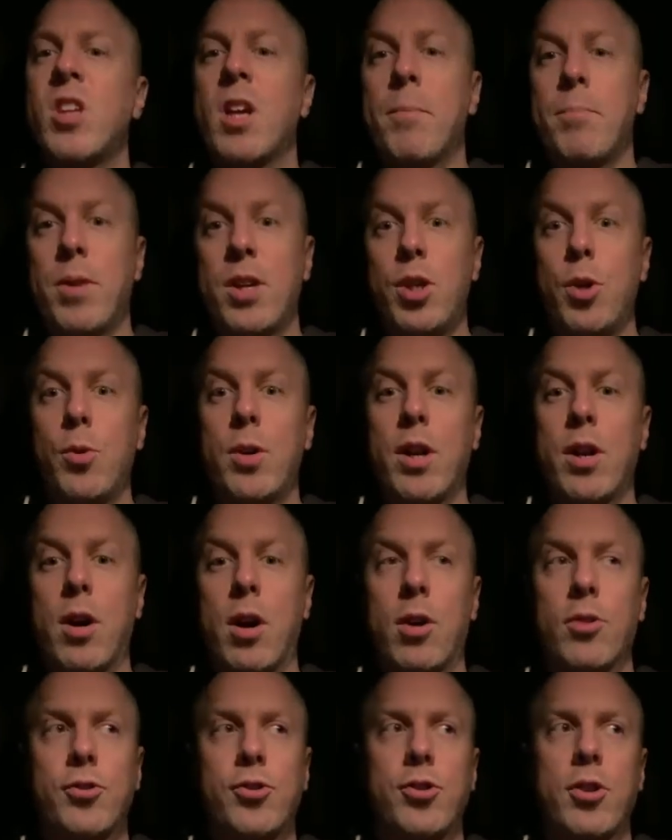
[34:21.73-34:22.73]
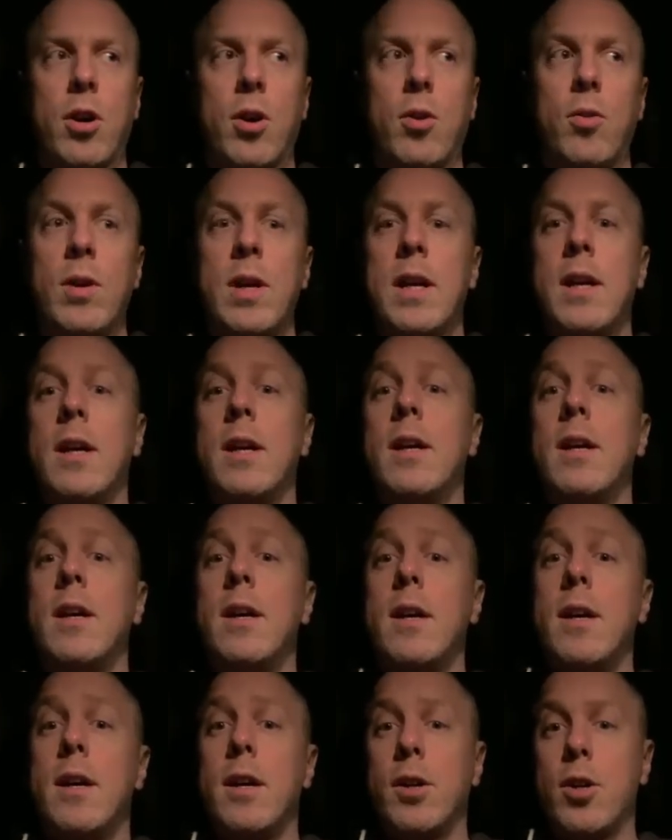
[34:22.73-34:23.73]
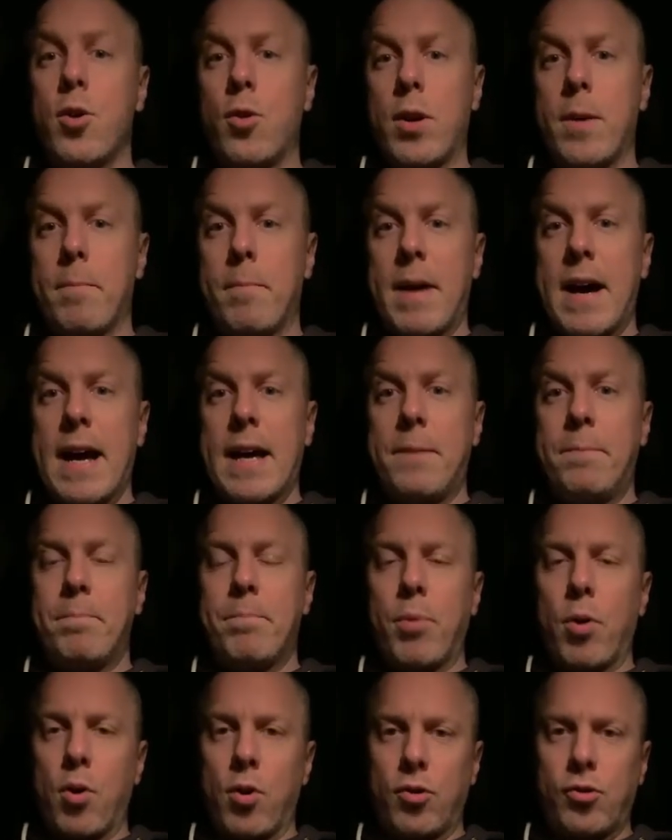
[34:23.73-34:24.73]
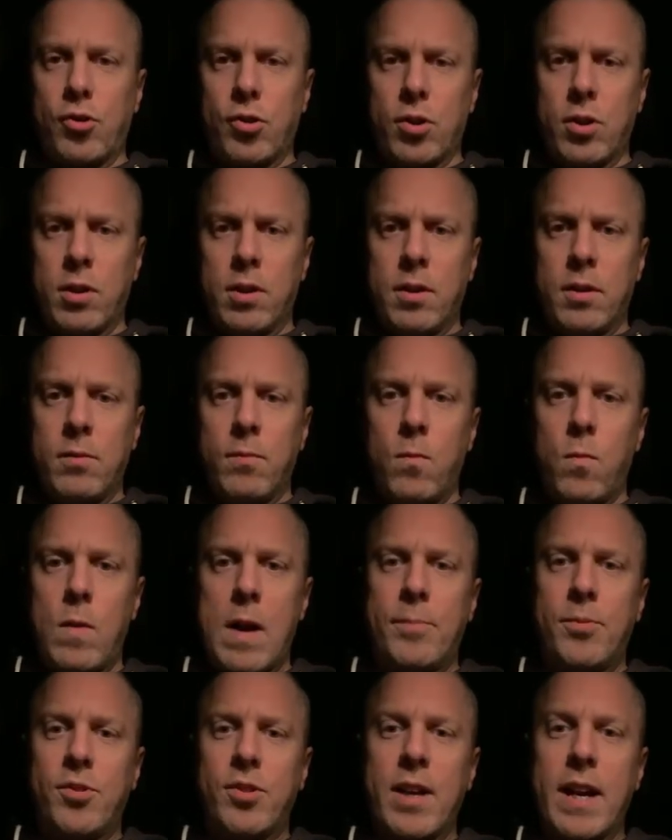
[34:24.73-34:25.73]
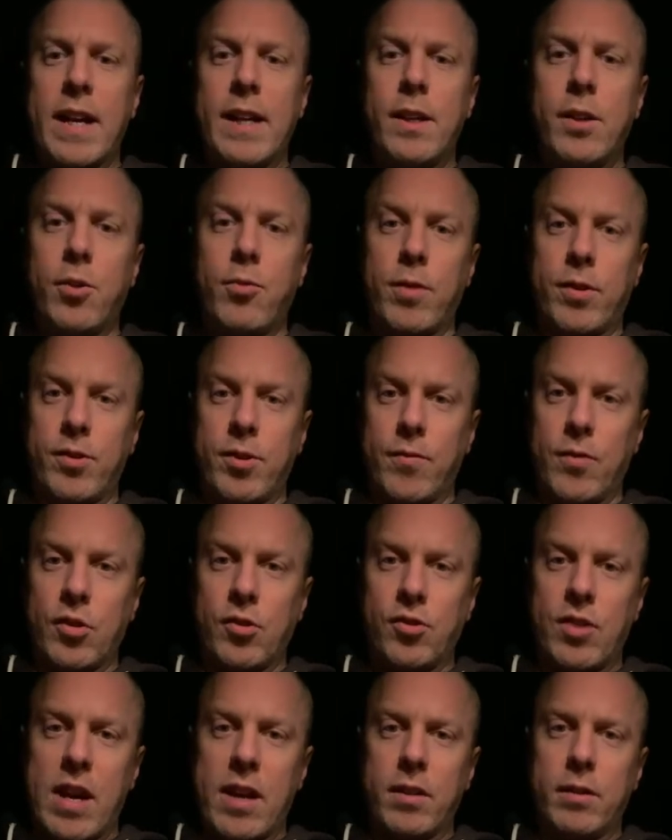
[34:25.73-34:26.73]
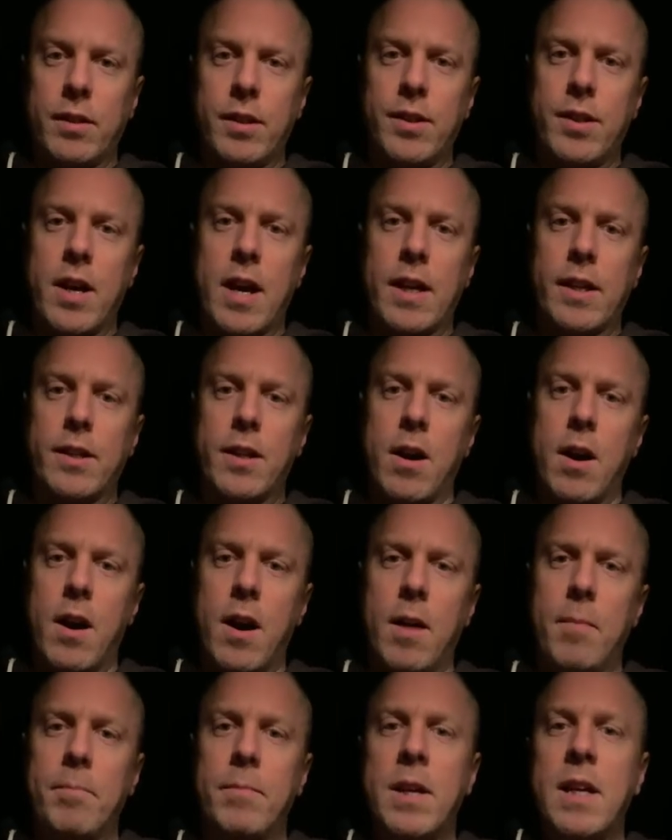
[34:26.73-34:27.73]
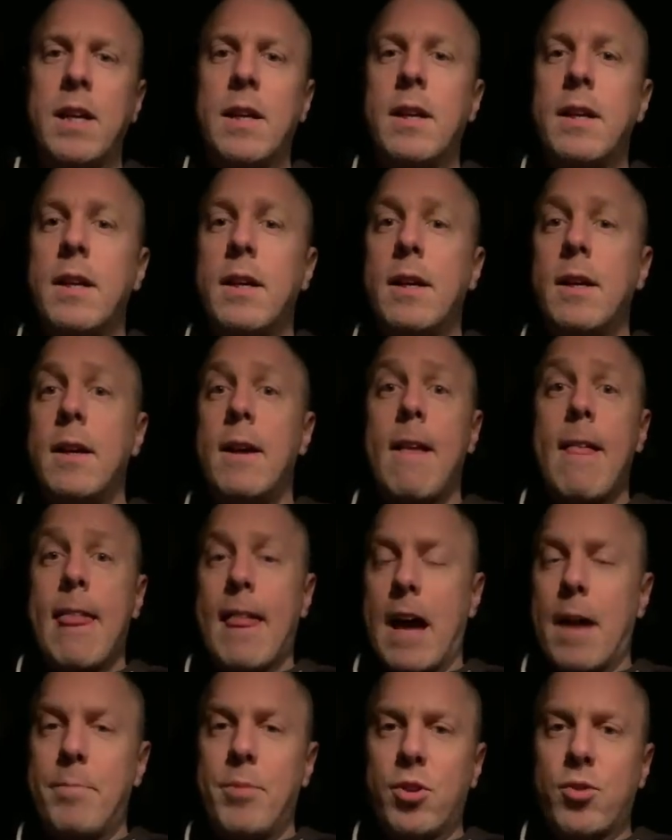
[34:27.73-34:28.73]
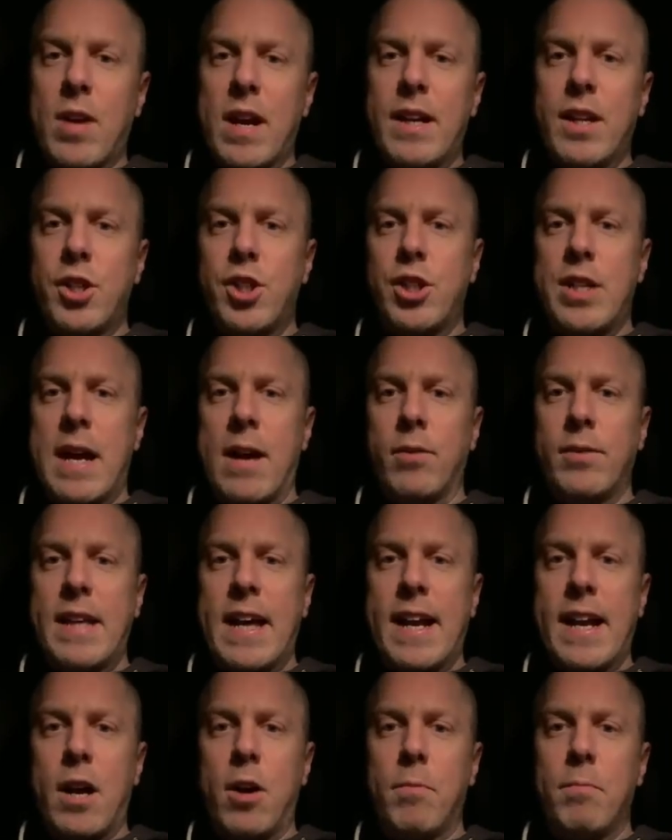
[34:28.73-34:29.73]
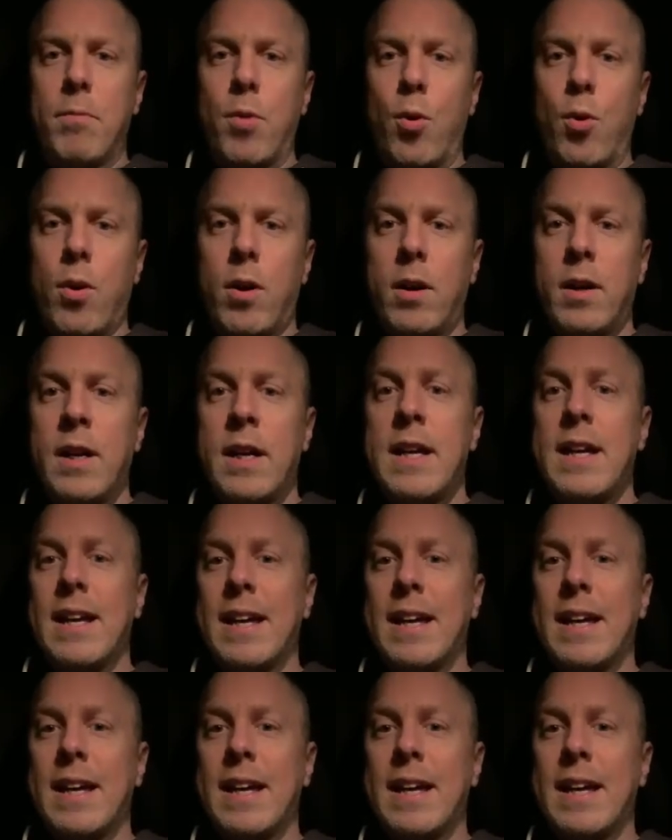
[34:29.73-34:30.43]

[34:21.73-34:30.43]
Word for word: But you can also go to my personal website, ChristopherSetterlund.com. I've been trying to shout that out more.